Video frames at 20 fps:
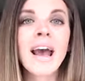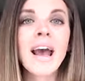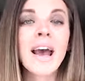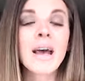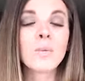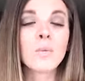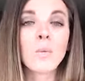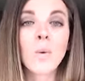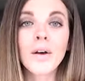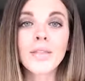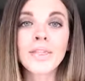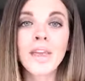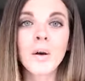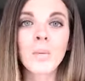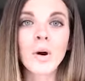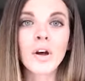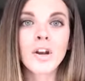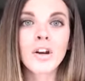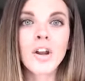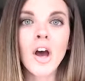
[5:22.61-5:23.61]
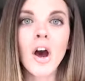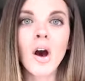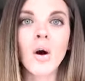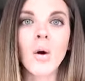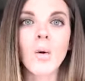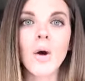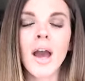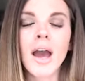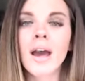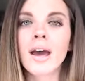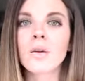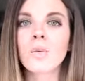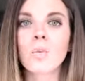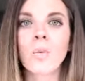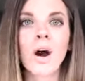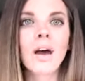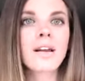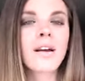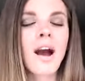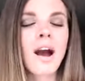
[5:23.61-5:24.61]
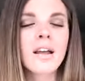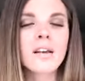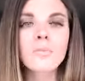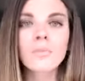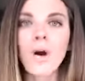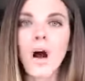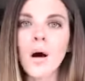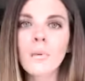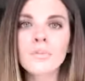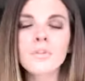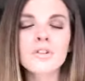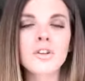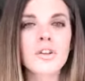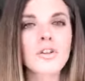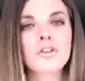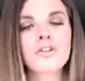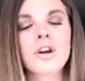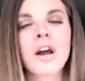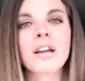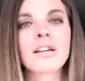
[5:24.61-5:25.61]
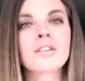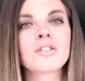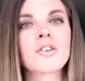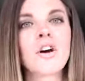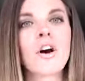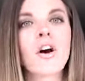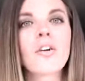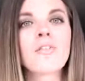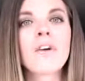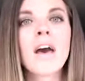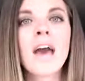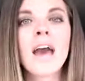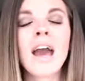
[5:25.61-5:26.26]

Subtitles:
and what they want to know and what kind of problems that they're trying to solve.